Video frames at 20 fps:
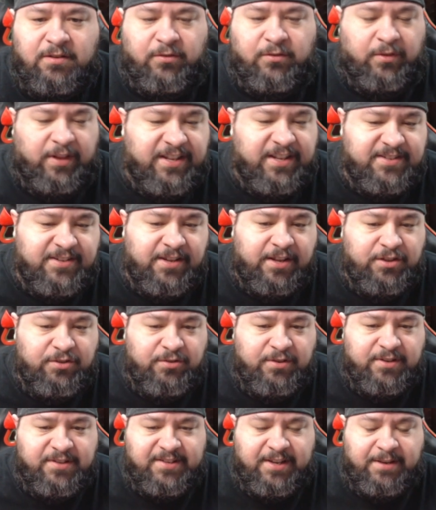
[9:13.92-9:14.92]
Let's not
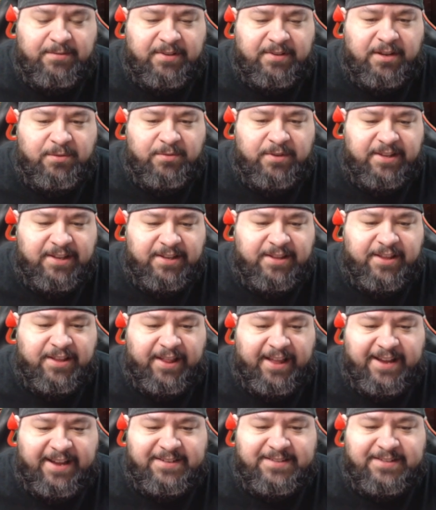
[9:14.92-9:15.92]
do the same thing we did the
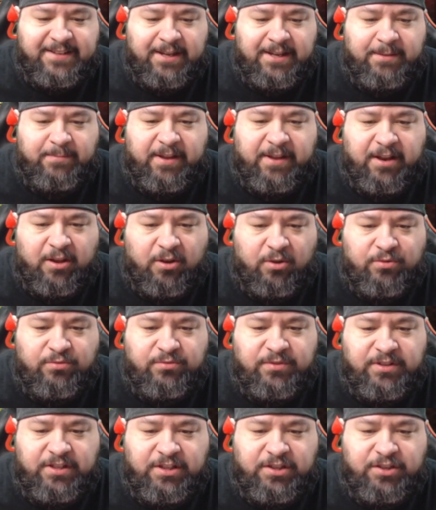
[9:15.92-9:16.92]
last time and
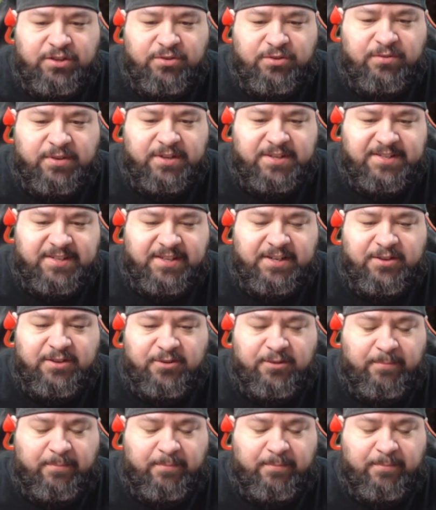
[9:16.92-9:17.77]
only do a single